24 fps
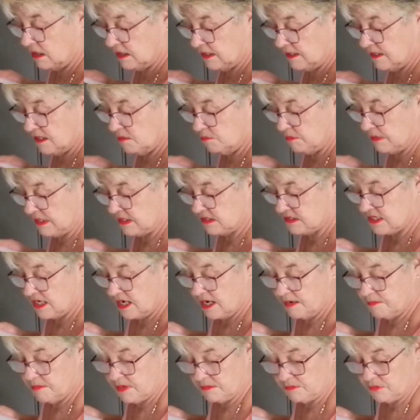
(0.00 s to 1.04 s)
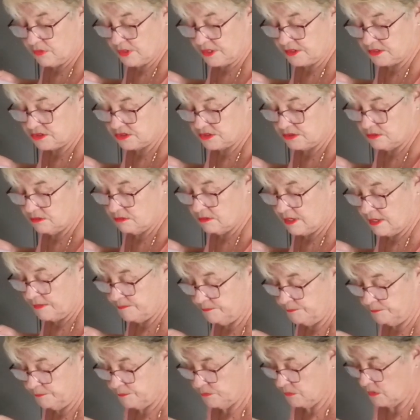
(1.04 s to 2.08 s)
In the meantime, I'm going to
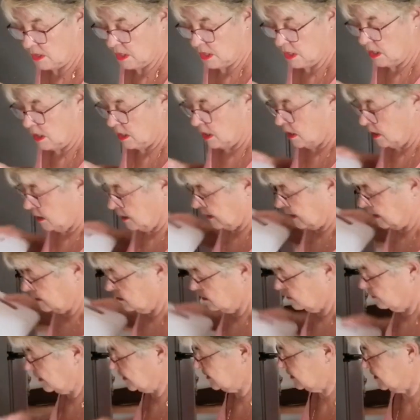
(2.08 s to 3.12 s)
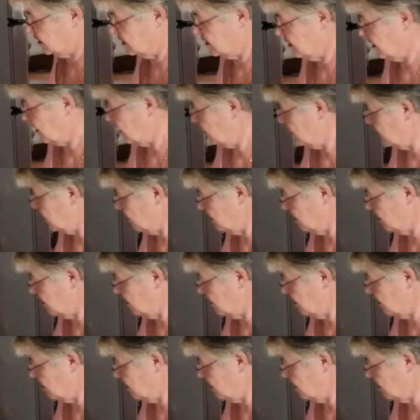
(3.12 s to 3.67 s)
get the rest of the